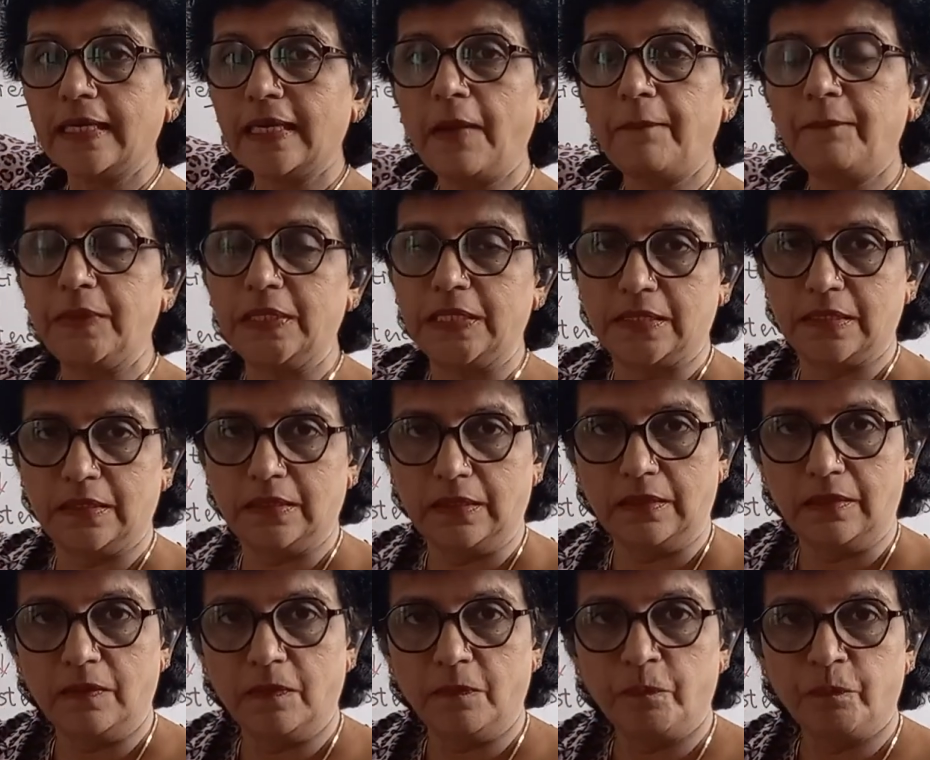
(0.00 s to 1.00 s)

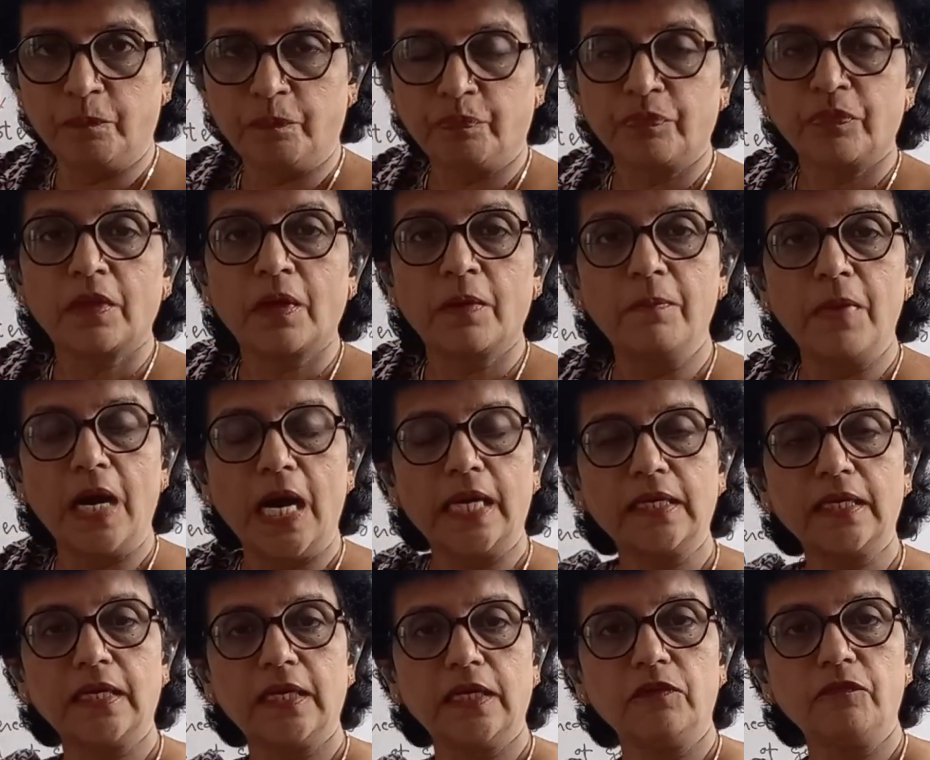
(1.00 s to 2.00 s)
capital,
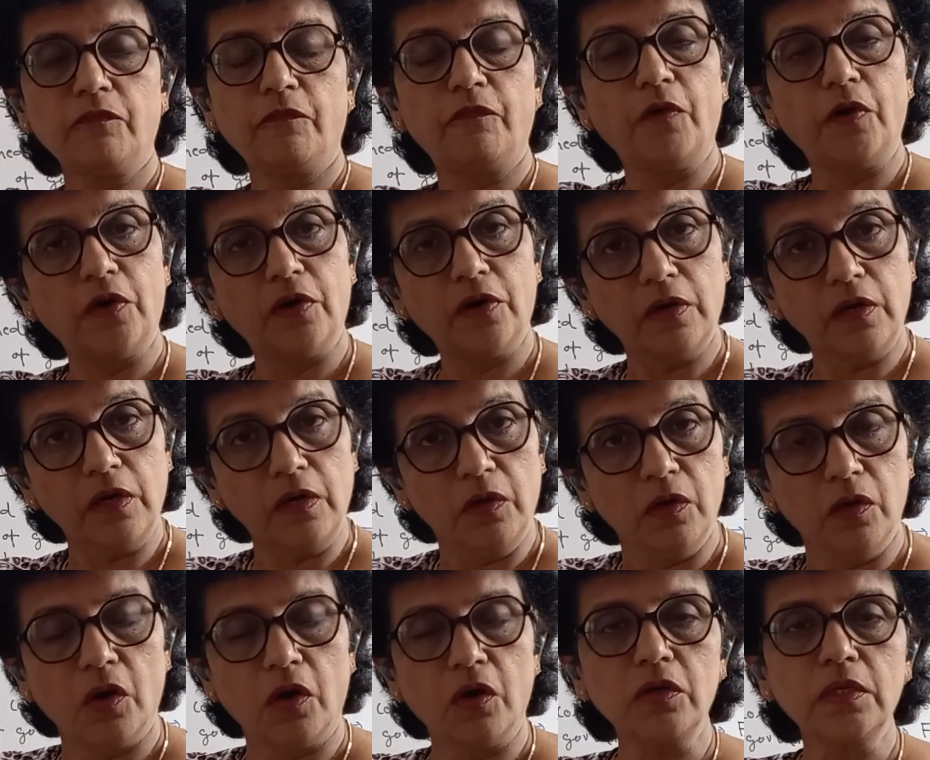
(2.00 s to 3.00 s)
market for
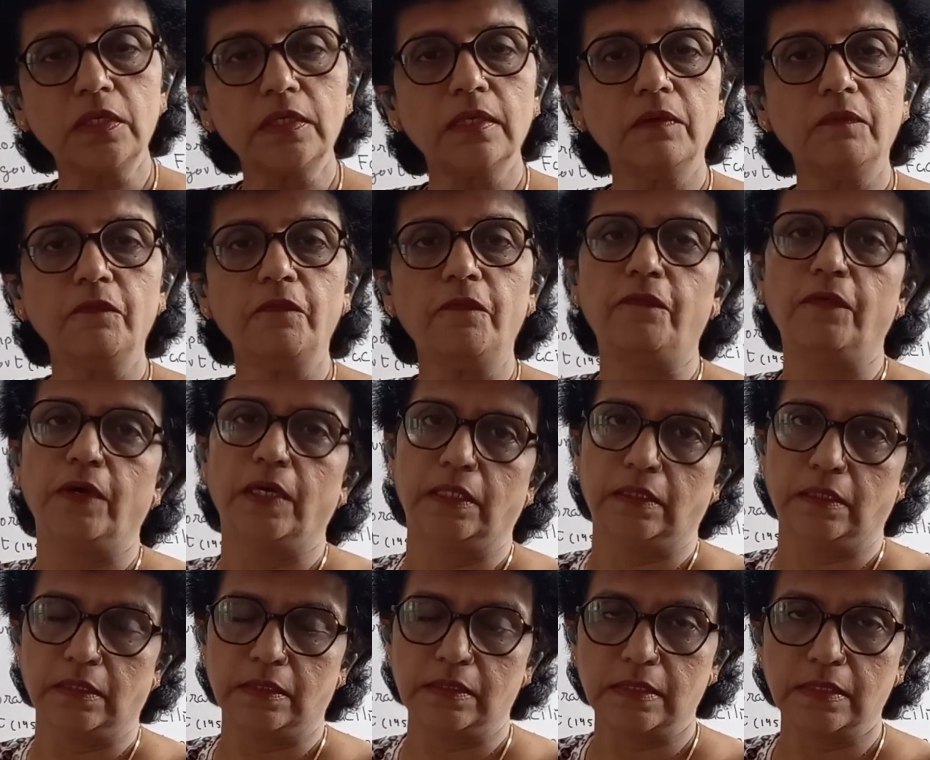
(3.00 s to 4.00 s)
long-term
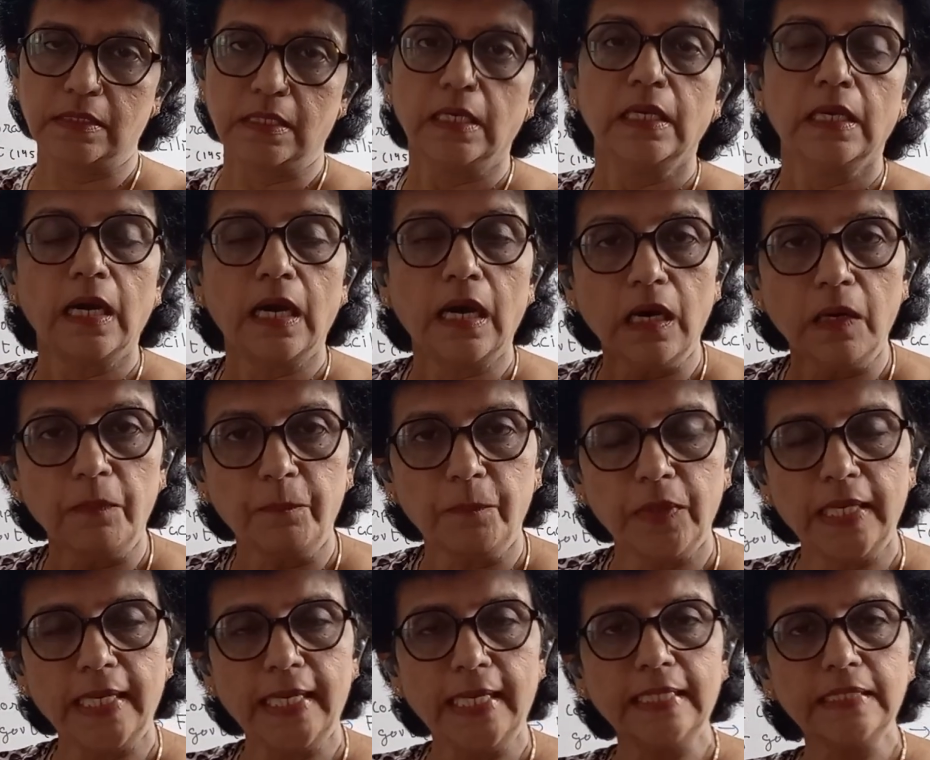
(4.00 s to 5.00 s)
funds, a
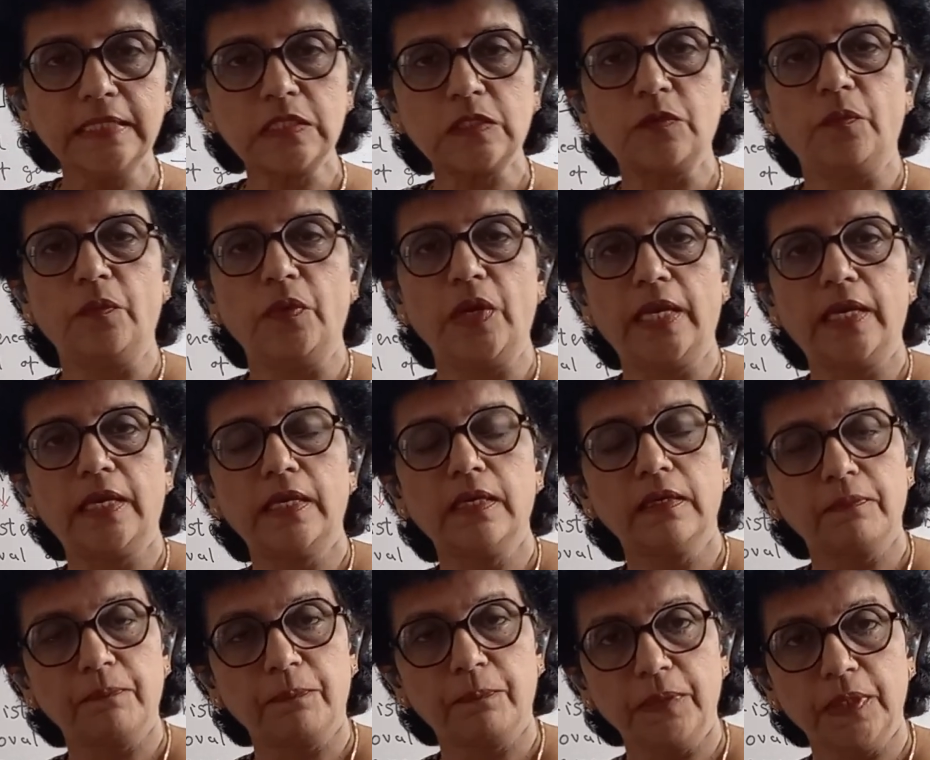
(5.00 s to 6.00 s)
place
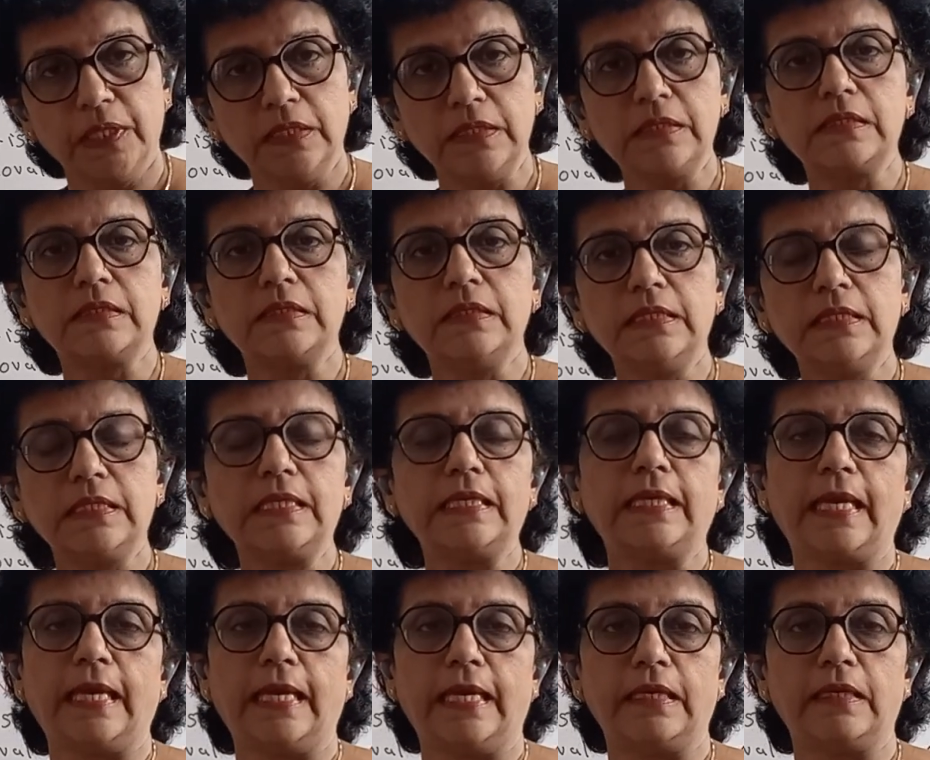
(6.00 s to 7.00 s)
where person
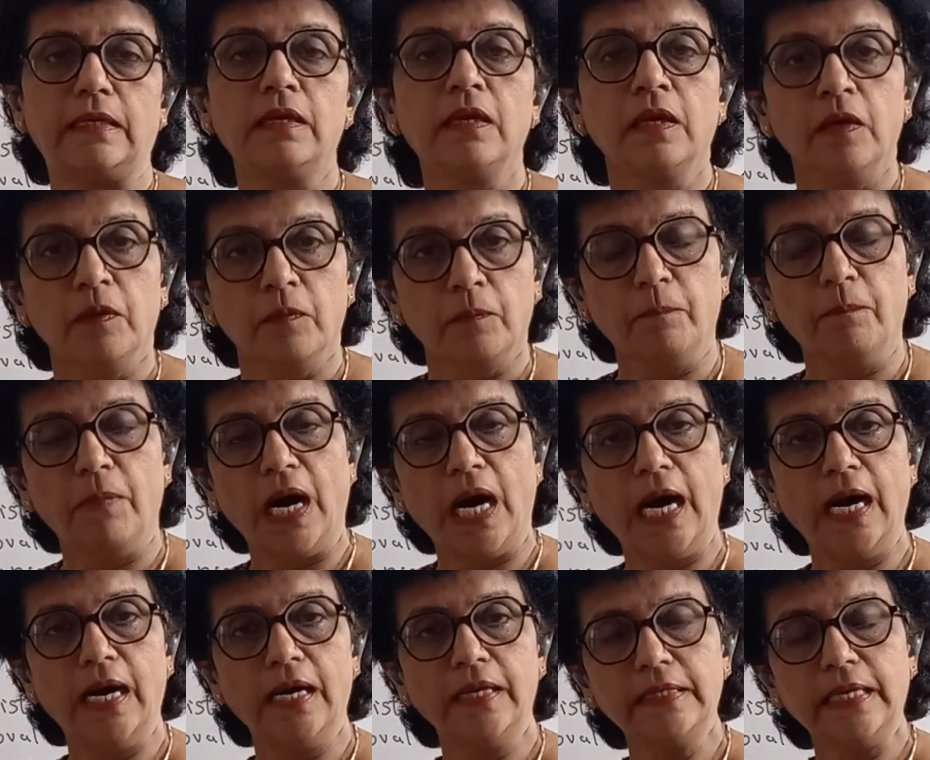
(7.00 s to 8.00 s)
can
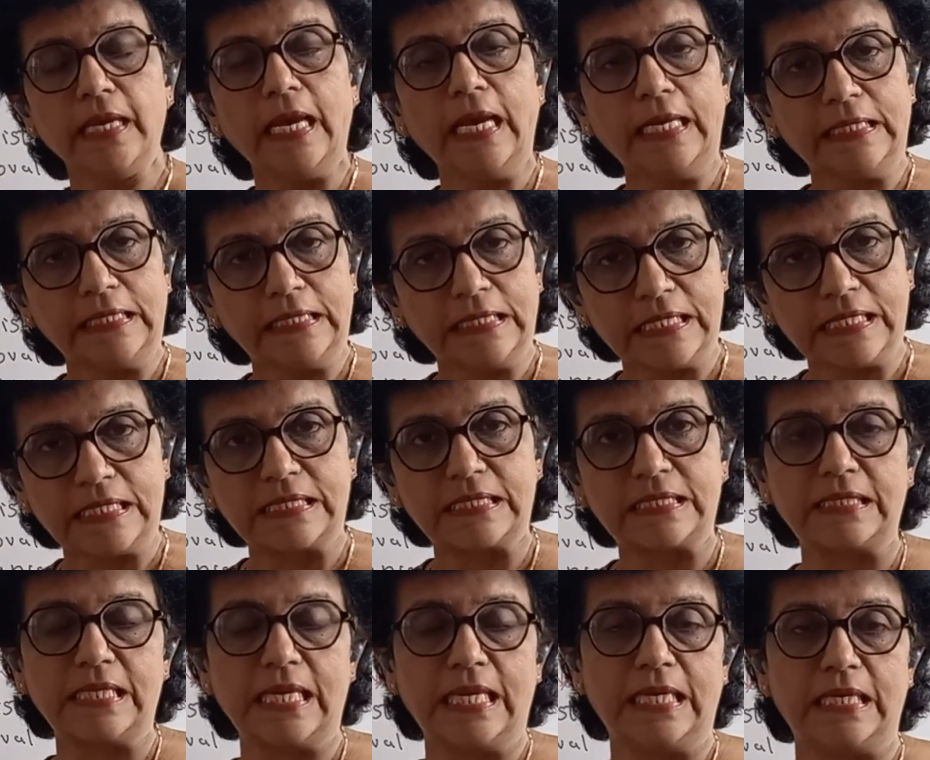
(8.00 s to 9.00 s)
buy and
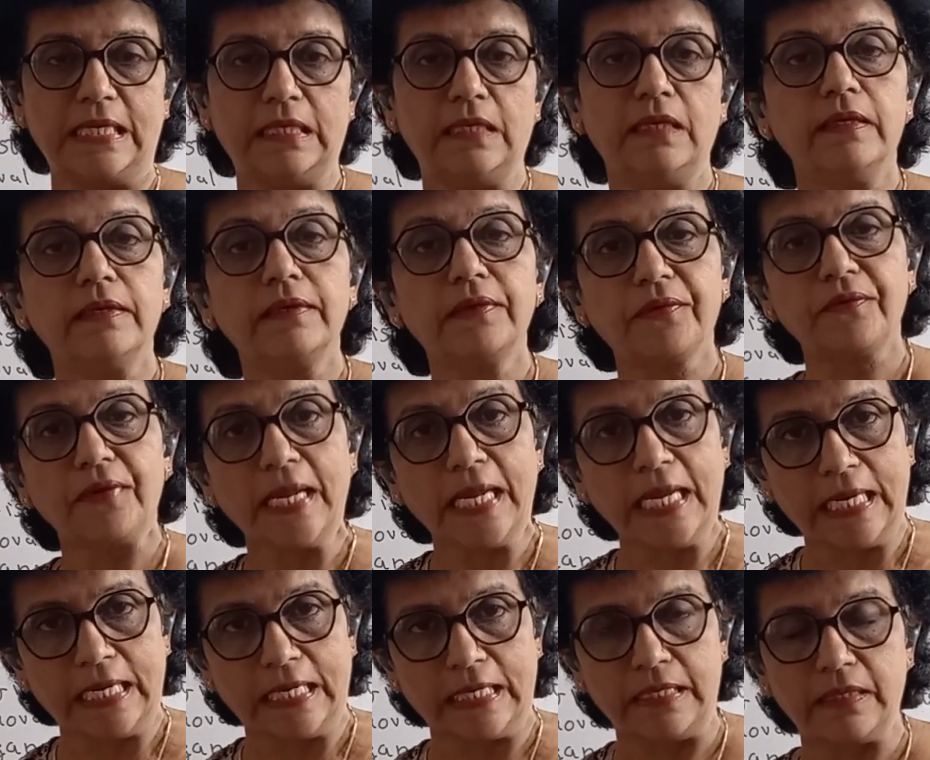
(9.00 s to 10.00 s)
sell,
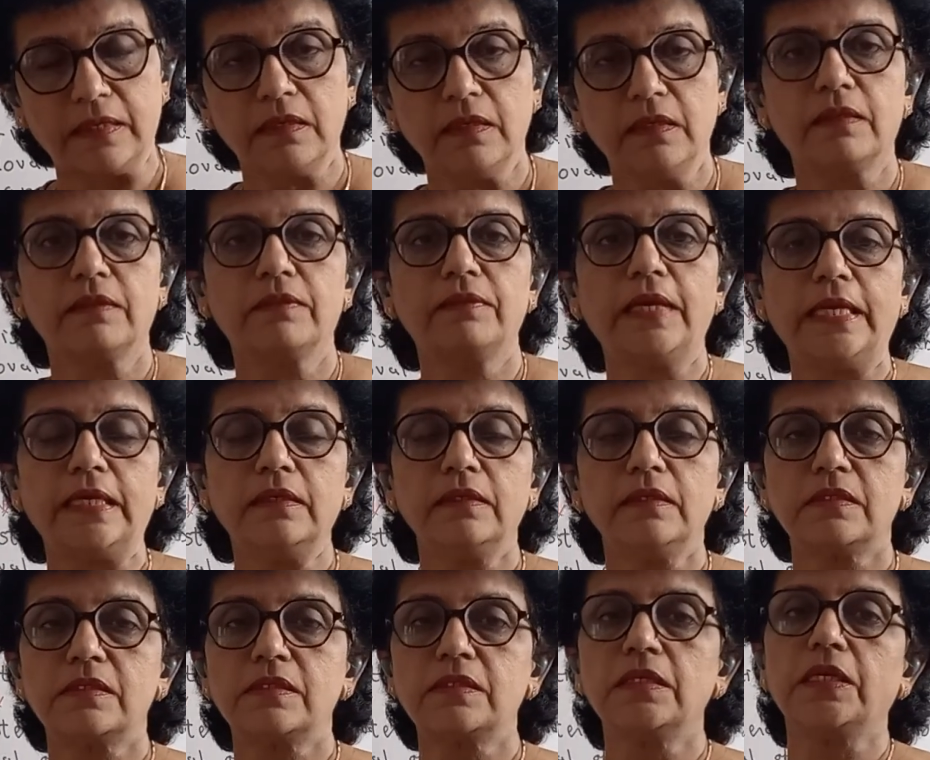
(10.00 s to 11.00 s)
trade
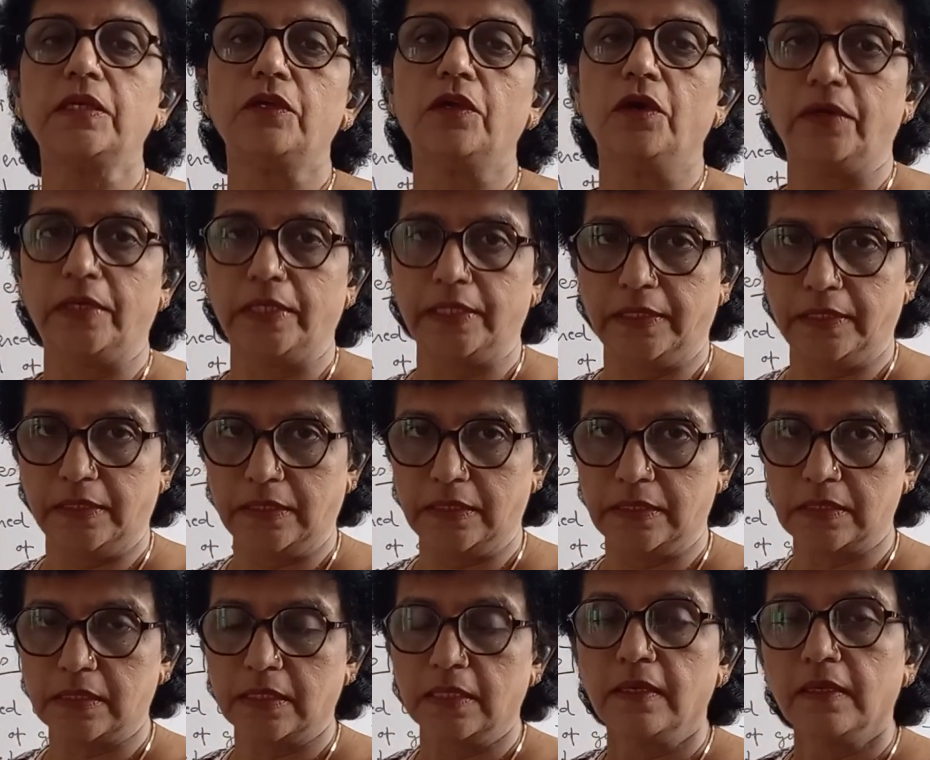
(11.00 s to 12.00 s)
their
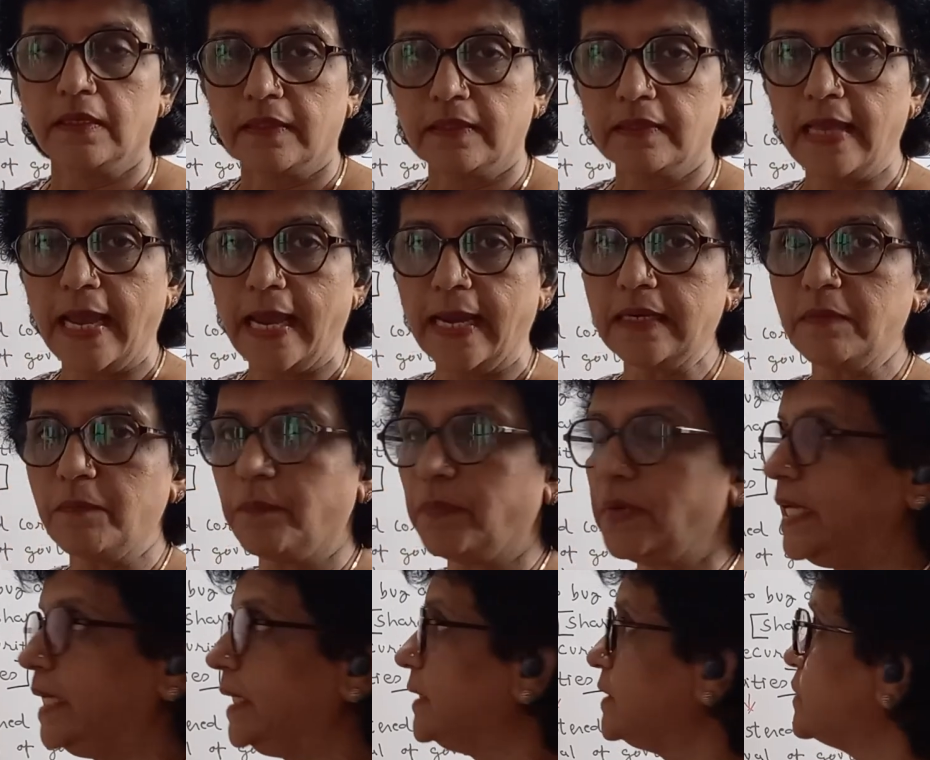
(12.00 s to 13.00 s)
securities. That
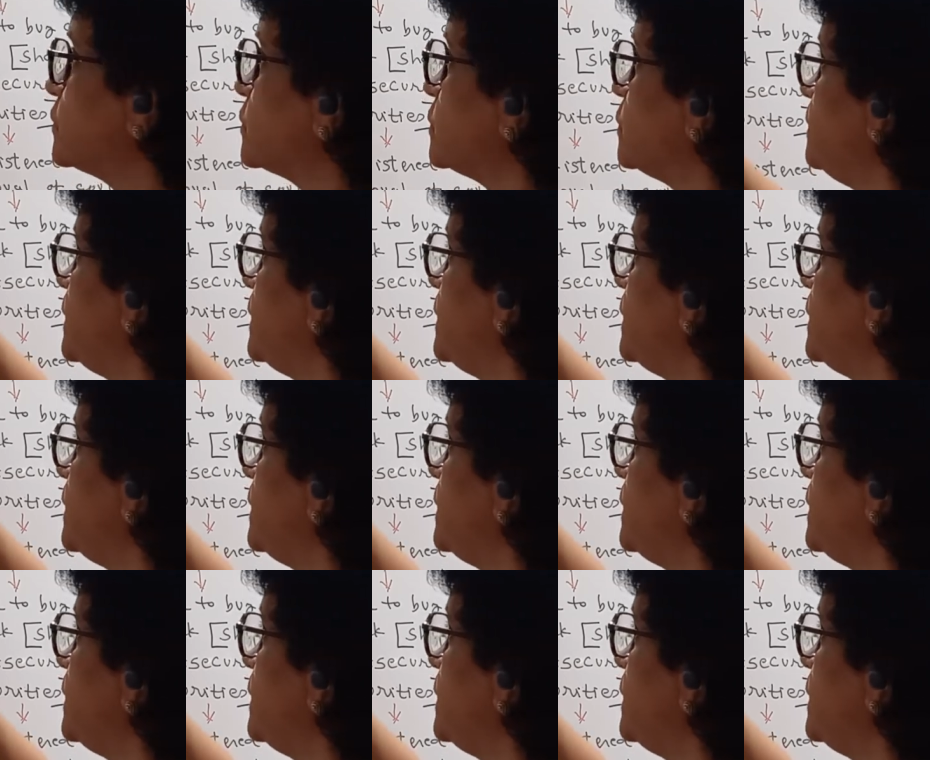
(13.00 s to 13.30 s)
place to